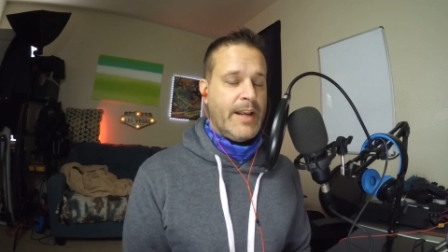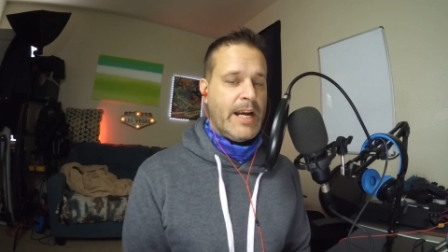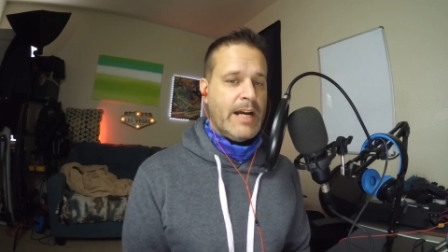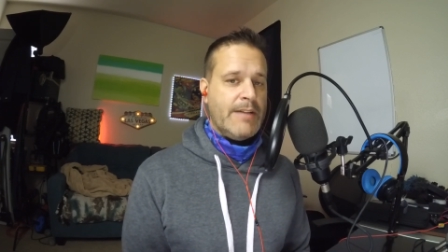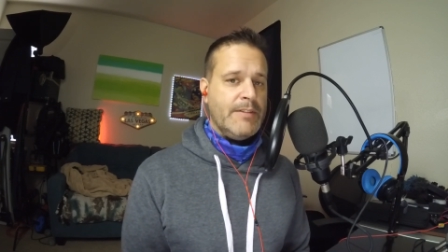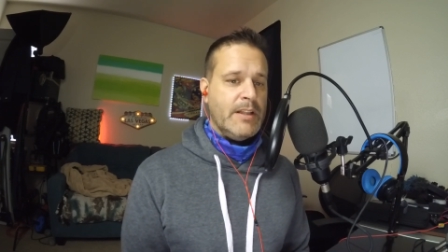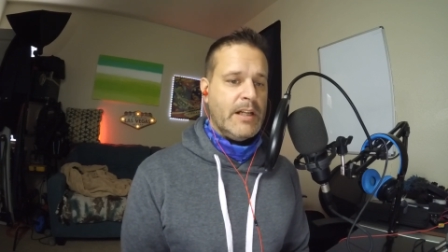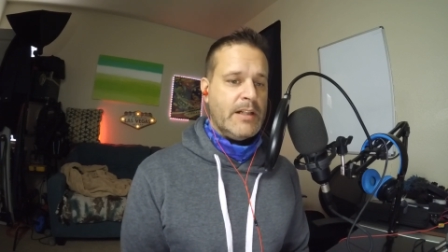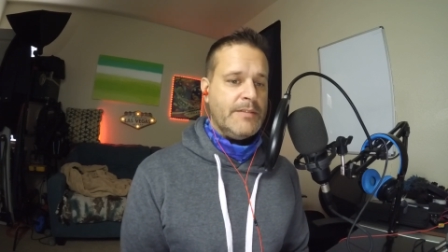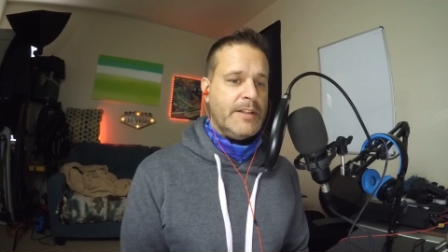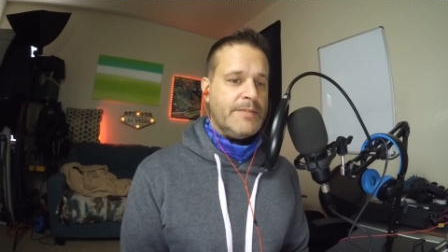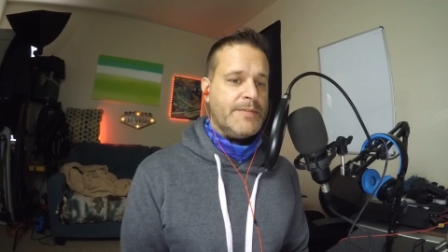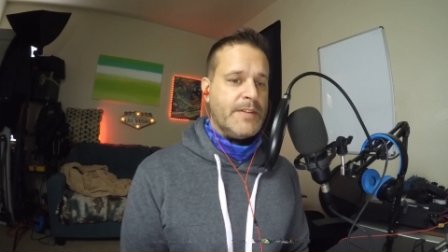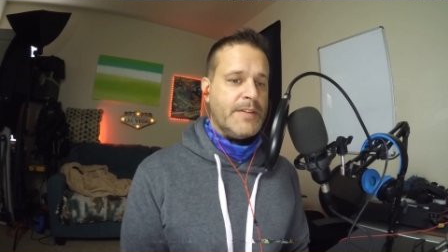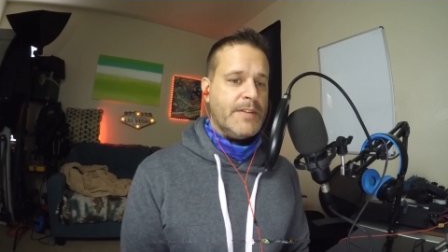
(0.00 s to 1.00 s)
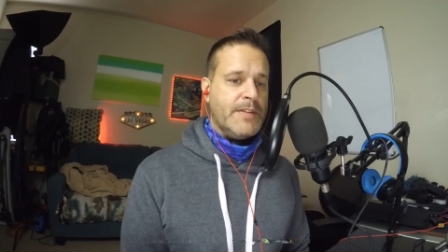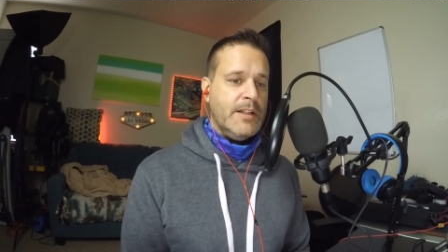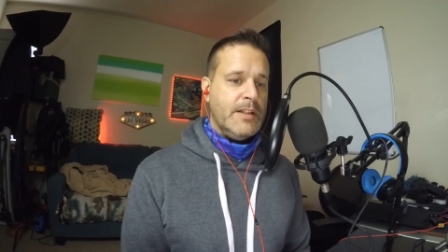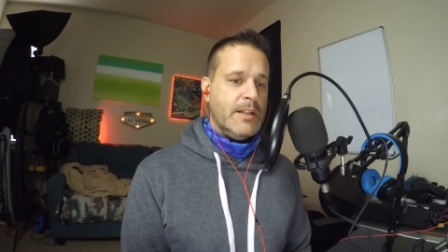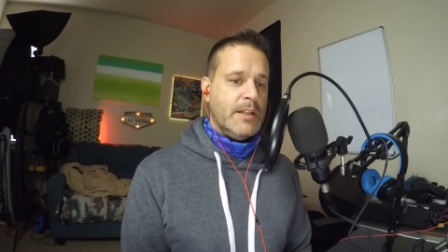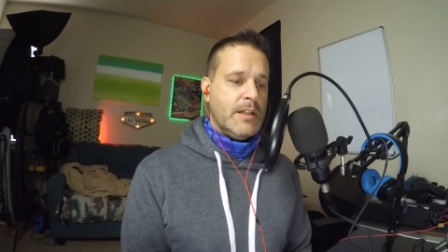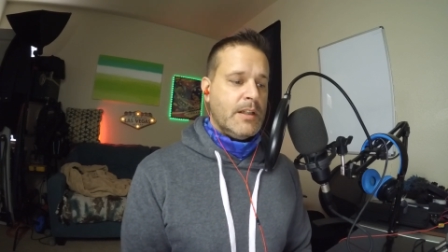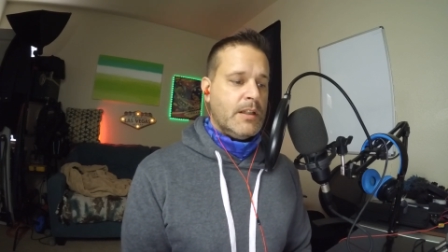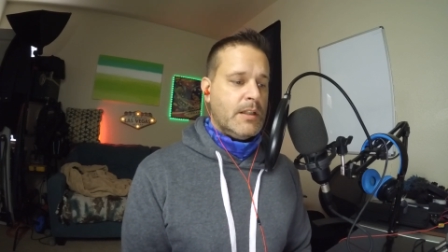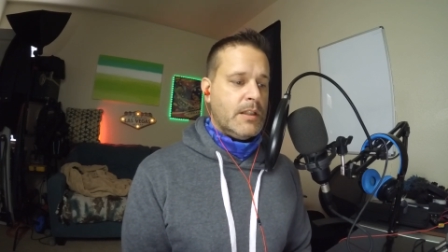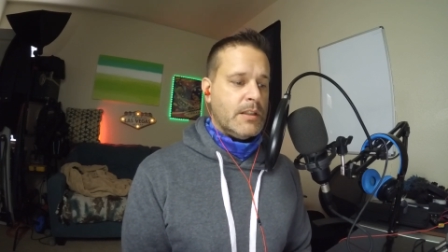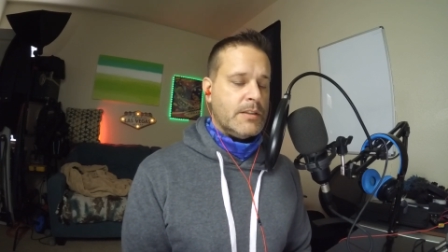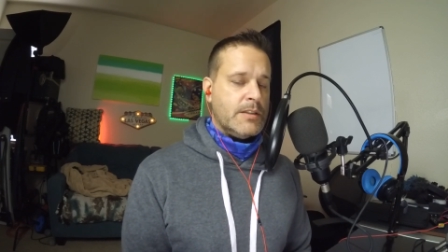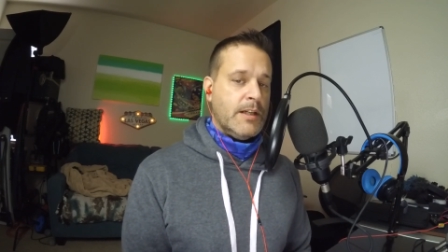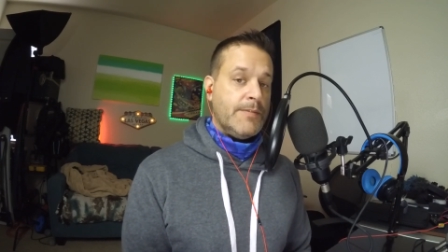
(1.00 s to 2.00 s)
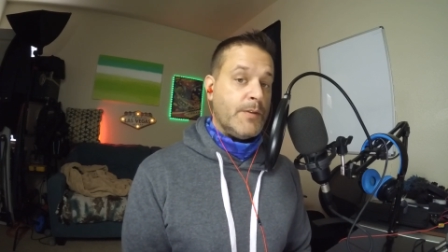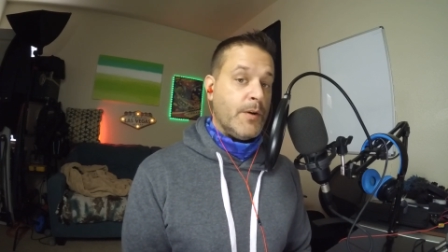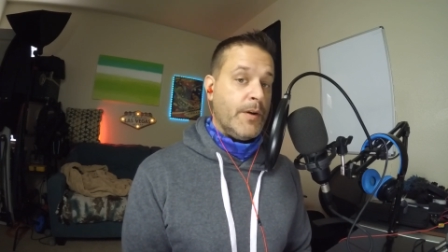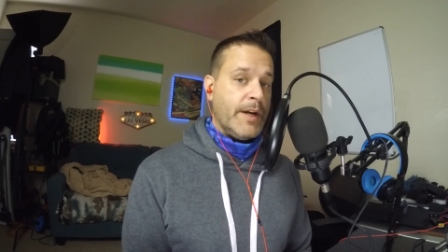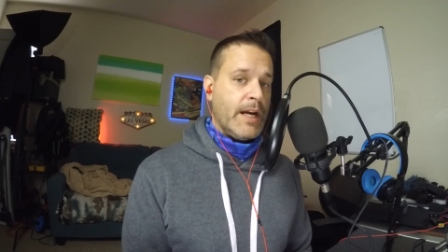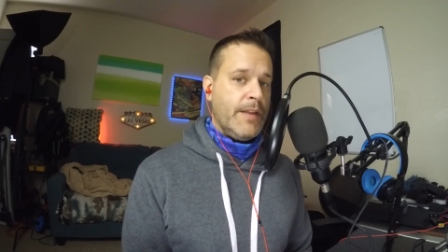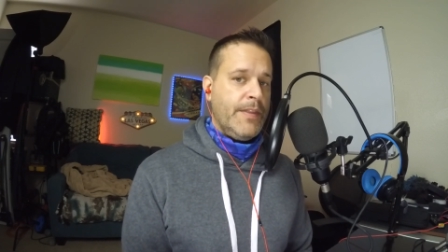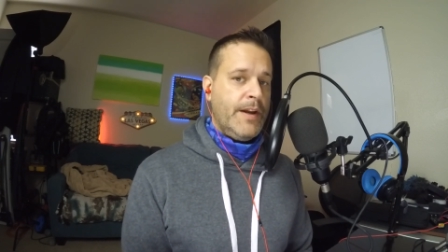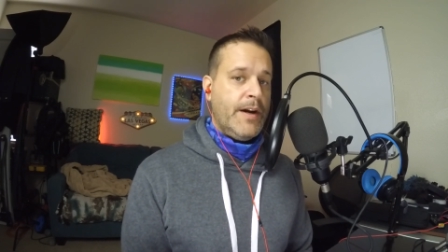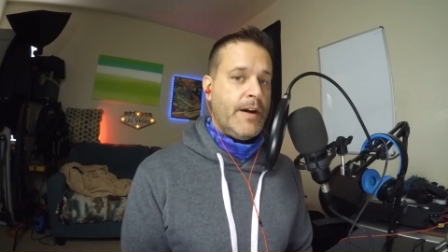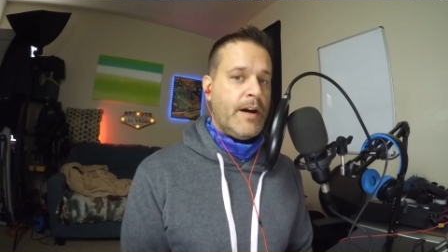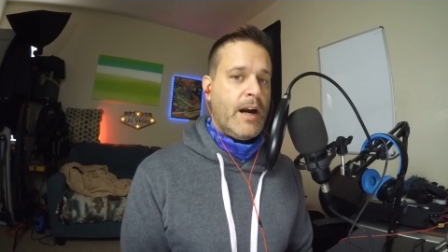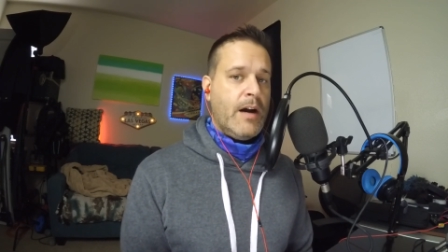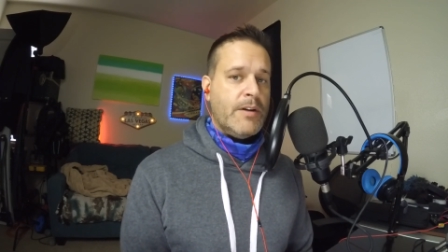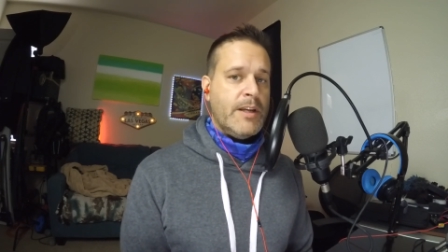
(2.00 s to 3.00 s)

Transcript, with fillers: They have a lot of different stuff going on there. I'll